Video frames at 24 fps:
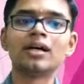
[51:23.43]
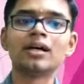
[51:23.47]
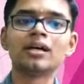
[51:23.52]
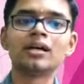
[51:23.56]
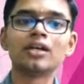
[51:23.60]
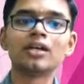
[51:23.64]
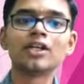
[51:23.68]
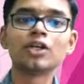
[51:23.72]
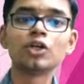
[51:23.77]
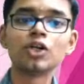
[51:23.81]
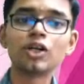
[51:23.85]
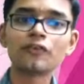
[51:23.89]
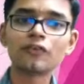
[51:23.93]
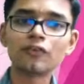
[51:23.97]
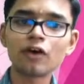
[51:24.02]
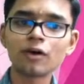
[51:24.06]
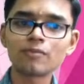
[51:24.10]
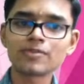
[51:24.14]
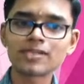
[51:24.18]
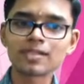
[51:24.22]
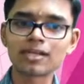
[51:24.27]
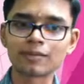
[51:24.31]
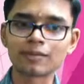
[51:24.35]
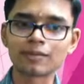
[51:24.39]

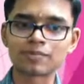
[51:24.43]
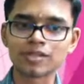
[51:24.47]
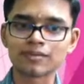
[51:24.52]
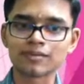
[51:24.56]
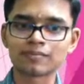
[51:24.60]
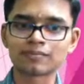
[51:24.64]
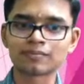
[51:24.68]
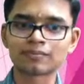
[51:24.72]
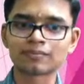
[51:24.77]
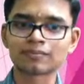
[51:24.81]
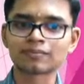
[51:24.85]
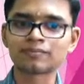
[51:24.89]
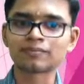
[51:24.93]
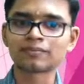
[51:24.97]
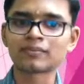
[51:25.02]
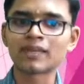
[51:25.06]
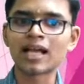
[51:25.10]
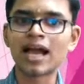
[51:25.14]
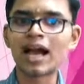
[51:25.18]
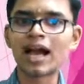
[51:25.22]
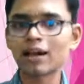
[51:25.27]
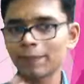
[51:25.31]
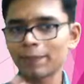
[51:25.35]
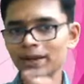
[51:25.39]
Uniform script.
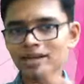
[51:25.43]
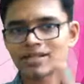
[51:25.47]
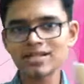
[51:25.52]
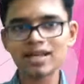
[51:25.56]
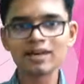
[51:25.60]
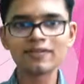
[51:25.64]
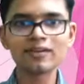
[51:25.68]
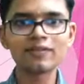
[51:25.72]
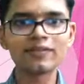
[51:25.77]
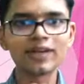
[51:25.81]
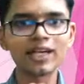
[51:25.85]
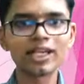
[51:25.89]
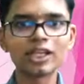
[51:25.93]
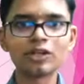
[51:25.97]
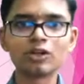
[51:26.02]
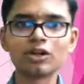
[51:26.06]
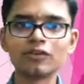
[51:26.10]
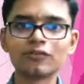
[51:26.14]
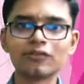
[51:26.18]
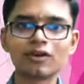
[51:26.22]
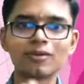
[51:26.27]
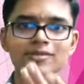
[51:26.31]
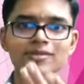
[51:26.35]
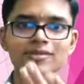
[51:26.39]
Harappans have a very
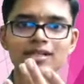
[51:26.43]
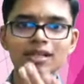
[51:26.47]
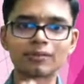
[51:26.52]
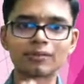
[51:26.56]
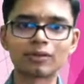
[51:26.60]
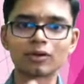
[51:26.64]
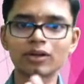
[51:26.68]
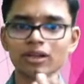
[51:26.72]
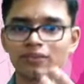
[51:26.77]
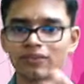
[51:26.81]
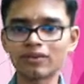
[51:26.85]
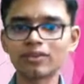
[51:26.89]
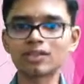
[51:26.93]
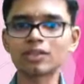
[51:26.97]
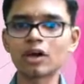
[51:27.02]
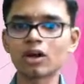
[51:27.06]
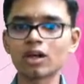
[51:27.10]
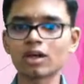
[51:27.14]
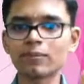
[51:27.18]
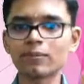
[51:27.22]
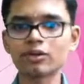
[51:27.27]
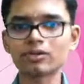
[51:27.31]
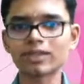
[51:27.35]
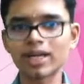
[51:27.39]
uniform script. Okay, we will
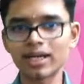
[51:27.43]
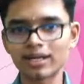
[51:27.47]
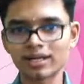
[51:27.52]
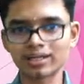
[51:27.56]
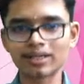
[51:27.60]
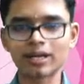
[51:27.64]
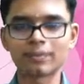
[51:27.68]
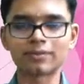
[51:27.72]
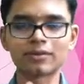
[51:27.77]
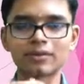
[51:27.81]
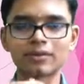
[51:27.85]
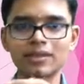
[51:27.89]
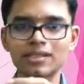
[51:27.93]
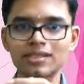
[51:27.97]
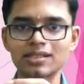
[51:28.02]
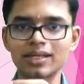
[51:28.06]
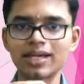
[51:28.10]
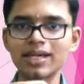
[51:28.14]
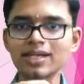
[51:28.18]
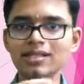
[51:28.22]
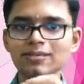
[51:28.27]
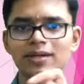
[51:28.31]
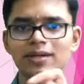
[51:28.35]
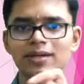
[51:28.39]
talk about that in the upcoming
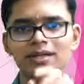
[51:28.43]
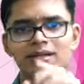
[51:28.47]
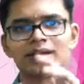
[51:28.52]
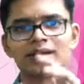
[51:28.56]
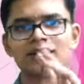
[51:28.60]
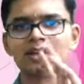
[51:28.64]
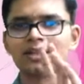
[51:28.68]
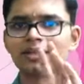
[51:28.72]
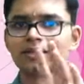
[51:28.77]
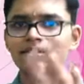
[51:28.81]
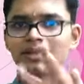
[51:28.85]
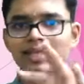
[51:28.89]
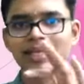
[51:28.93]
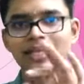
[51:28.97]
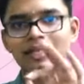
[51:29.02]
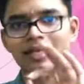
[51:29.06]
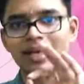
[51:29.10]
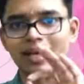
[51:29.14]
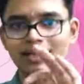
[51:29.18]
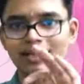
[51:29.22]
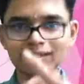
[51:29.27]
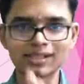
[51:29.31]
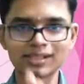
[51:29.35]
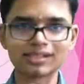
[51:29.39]
slides, but it
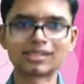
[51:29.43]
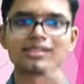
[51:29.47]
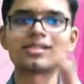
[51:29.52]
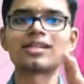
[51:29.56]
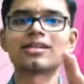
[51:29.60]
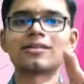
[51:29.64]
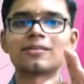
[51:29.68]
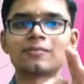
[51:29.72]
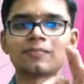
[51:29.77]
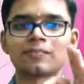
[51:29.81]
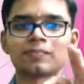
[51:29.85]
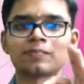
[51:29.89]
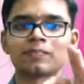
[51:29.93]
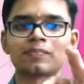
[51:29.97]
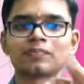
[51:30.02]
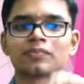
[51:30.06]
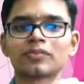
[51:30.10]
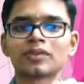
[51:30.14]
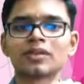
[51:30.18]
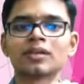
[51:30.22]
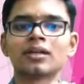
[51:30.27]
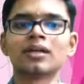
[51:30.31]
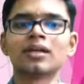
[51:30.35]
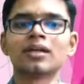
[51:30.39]
existed.
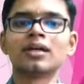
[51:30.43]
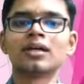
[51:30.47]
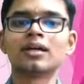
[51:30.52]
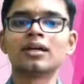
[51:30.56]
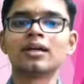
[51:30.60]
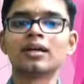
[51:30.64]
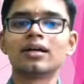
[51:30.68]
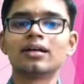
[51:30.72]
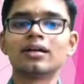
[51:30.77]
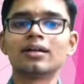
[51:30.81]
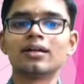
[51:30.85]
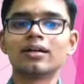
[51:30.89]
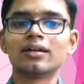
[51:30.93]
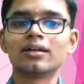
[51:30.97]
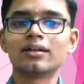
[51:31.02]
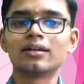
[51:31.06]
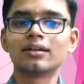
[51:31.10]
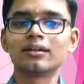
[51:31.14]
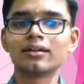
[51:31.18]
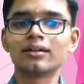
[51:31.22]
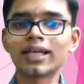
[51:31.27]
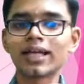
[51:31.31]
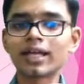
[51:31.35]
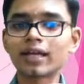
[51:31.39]

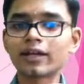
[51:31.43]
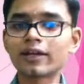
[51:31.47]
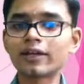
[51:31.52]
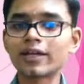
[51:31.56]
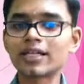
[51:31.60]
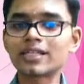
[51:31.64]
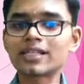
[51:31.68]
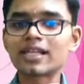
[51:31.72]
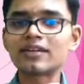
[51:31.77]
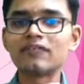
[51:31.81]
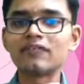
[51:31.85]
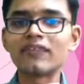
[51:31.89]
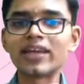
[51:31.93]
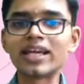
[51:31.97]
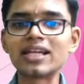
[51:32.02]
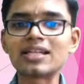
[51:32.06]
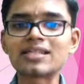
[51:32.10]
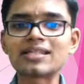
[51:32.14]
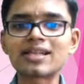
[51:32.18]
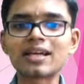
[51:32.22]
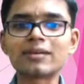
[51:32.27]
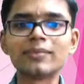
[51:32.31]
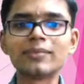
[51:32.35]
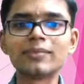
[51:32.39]
They regulated
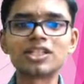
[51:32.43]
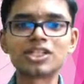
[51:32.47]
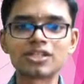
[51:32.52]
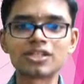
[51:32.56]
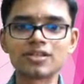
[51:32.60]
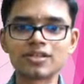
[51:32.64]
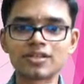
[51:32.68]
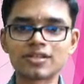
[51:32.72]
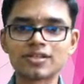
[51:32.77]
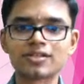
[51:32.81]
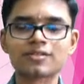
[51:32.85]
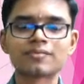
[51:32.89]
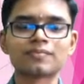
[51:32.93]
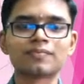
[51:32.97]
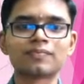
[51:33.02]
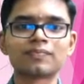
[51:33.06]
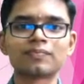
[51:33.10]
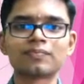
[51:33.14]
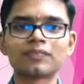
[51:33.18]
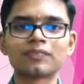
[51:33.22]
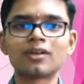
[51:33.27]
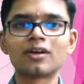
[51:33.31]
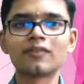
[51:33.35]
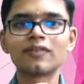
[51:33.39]
weights and measures.
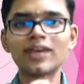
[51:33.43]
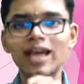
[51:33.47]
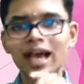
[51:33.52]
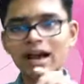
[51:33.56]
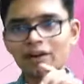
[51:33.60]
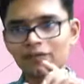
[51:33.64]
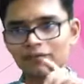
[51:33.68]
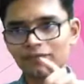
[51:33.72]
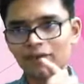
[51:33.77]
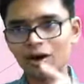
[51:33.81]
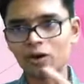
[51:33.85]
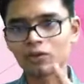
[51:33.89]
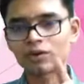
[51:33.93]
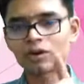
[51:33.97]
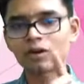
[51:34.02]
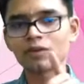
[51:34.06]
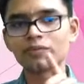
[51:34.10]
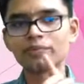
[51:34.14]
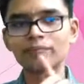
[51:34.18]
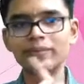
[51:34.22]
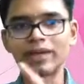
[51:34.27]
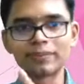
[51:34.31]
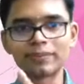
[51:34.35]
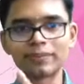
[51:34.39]
We have found
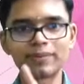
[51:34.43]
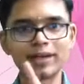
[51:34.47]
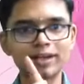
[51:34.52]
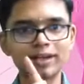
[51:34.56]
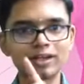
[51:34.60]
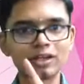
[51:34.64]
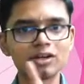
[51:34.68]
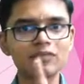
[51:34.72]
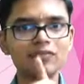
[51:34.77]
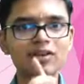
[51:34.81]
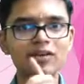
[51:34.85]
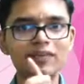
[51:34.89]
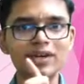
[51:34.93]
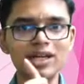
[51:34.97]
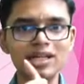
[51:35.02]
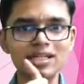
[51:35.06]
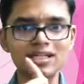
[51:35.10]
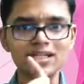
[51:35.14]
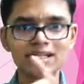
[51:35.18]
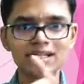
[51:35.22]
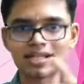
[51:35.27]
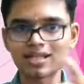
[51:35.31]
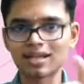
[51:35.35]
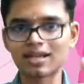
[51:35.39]
out plenty of
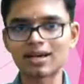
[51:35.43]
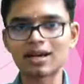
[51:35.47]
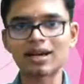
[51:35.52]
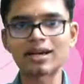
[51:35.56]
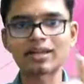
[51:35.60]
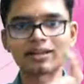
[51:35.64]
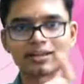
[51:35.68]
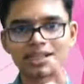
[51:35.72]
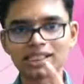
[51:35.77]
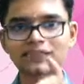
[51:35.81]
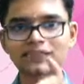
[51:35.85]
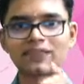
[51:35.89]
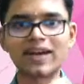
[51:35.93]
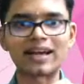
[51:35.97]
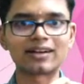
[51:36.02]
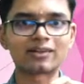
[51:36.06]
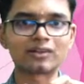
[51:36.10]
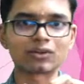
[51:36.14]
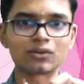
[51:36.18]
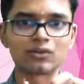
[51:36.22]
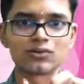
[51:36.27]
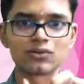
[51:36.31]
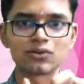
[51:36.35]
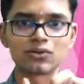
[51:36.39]
evidences regarding this
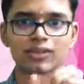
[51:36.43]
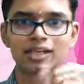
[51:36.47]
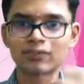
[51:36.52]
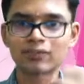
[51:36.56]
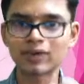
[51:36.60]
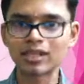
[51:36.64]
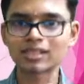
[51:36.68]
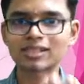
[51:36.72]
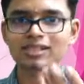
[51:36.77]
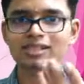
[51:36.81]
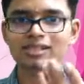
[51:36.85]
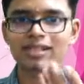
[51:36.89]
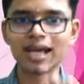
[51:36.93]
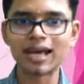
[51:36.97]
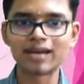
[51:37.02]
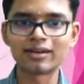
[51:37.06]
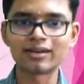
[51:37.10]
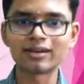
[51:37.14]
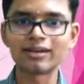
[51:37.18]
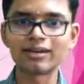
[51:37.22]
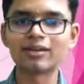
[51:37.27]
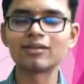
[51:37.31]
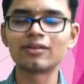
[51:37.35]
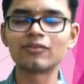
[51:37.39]
factor also. There was
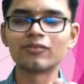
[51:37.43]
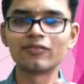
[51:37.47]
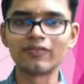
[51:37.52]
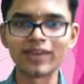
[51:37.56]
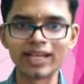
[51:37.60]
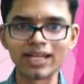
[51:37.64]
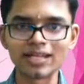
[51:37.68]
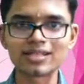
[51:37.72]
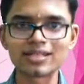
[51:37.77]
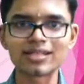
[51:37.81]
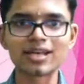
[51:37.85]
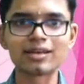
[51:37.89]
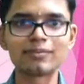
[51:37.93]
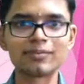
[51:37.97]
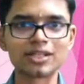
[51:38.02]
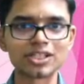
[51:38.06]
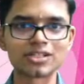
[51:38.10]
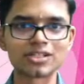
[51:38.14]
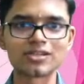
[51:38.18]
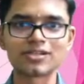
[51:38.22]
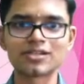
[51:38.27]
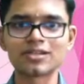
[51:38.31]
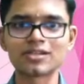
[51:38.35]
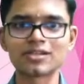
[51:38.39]
standard weights and
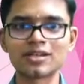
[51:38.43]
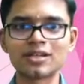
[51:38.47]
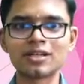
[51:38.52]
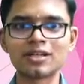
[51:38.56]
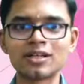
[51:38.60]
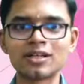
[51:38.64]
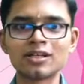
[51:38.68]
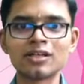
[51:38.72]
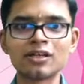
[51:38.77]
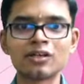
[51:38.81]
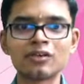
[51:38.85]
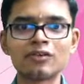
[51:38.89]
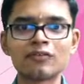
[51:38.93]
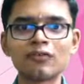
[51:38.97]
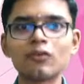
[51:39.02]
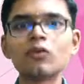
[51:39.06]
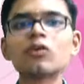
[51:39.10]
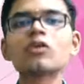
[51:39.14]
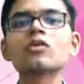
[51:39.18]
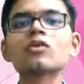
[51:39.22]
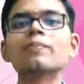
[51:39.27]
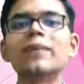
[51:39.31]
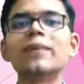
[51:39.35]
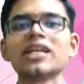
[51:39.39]
measures
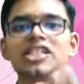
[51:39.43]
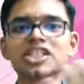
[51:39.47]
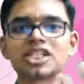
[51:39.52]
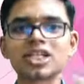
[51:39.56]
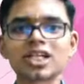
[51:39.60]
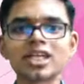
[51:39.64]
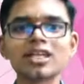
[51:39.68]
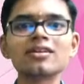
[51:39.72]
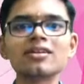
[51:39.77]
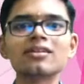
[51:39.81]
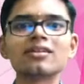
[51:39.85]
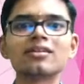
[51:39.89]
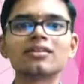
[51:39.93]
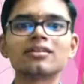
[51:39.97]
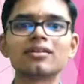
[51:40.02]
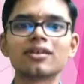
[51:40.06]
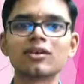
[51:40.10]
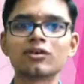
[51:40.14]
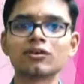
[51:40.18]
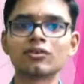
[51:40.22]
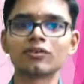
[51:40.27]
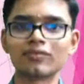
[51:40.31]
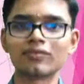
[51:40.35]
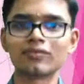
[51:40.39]
for measuring
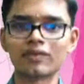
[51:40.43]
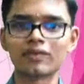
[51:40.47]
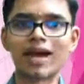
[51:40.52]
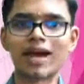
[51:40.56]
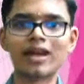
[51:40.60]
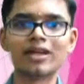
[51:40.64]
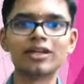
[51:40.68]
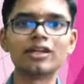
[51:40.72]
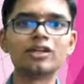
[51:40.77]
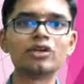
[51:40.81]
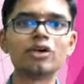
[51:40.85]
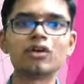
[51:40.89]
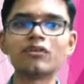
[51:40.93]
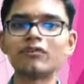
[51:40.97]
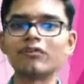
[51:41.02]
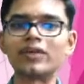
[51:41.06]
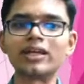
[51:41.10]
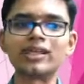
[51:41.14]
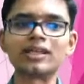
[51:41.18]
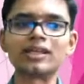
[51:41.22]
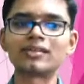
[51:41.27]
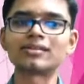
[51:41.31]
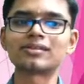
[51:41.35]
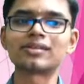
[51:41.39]
the value of
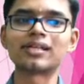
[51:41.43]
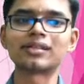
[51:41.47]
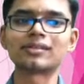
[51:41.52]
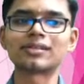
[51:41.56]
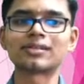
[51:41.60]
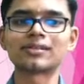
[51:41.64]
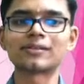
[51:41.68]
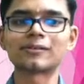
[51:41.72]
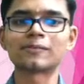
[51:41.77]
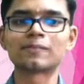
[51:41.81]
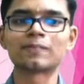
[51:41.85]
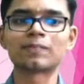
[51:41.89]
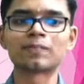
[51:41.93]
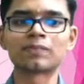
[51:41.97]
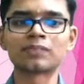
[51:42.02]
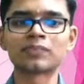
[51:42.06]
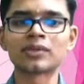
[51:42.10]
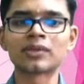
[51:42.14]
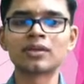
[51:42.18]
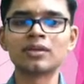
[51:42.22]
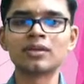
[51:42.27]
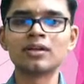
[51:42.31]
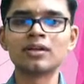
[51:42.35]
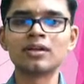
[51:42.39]
various things.
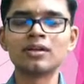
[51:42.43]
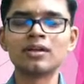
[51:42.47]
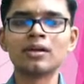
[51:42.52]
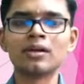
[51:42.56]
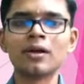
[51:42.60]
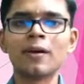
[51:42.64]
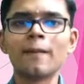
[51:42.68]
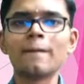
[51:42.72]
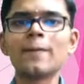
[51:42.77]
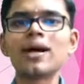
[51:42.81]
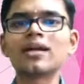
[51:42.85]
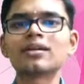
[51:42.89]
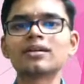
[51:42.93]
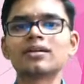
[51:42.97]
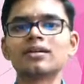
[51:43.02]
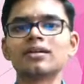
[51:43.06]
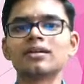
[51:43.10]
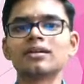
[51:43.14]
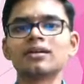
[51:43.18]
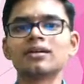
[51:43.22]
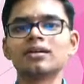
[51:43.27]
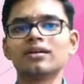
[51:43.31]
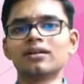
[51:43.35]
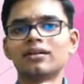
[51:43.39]
But
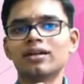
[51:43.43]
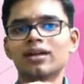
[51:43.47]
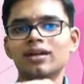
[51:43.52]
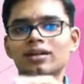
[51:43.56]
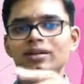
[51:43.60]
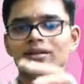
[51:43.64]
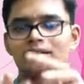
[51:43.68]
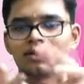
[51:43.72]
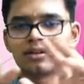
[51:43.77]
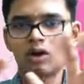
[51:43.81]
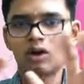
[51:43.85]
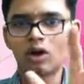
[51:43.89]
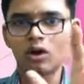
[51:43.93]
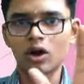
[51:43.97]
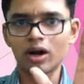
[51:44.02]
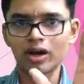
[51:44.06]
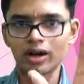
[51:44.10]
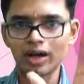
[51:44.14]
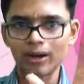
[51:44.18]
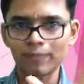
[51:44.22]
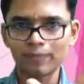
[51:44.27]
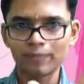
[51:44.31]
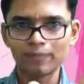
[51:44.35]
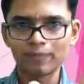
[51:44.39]

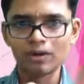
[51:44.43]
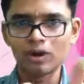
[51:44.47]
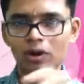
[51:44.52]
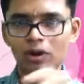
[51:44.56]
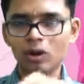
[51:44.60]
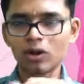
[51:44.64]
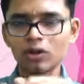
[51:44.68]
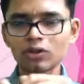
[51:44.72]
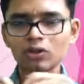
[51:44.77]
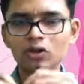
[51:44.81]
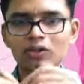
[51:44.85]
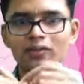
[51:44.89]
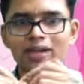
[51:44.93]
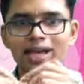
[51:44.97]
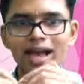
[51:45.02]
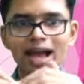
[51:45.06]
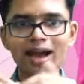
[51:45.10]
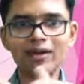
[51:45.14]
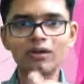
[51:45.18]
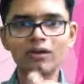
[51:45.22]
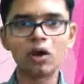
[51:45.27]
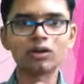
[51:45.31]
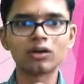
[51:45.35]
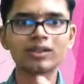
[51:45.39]
although we
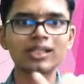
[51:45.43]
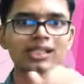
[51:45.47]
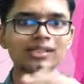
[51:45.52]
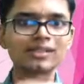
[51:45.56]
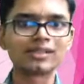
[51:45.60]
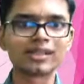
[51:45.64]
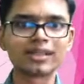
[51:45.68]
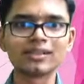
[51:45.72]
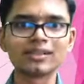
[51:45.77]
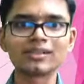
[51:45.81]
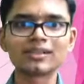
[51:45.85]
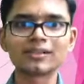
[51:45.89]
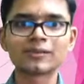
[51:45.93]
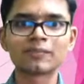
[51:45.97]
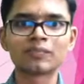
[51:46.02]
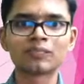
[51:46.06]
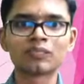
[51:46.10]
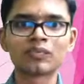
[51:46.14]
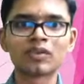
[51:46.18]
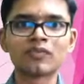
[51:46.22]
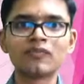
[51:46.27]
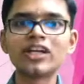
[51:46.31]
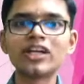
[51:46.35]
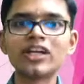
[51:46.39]
have all these things,
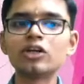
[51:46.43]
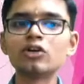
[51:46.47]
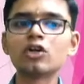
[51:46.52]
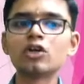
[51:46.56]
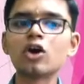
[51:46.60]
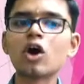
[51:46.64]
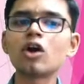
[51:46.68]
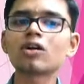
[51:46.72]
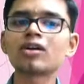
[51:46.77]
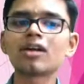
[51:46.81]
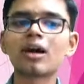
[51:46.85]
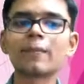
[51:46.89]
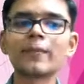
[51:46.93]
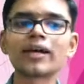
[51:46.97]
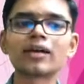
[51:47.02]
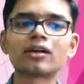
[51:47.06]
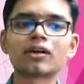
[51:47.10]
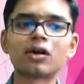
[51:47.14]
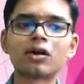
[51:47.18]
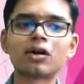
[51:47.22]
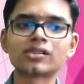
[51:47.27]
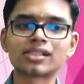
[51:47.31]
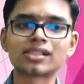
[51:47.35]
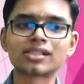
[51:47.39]
we do not come
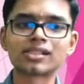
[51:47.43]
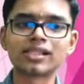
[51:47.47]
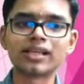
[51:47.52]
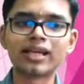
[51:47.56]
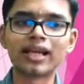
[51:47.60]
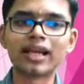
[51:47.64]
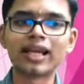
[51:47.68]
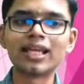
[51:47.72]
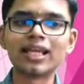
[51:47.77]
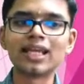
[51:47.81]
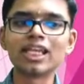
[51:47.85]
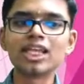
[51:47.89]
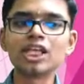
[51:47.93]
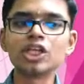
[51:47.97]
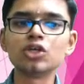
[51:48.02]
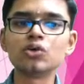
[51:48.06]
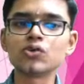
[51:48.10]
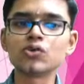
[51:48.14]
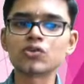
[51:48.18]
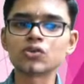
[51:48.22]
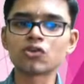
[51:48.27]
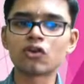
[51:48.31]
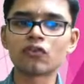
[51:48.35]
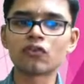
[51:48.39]
across any
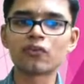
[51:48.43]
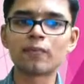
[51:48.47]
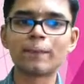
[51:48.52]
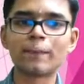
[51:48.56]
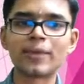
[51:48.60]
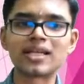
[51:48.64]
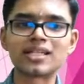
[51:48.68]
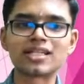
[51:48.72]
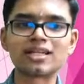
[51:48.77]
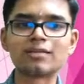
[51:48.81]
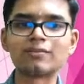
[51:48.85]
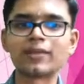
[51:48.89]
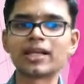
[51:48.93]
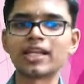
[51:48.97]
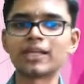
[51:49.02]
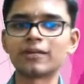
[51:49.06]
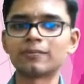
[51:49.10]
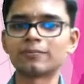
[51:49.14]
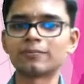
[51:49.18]
use of metal money.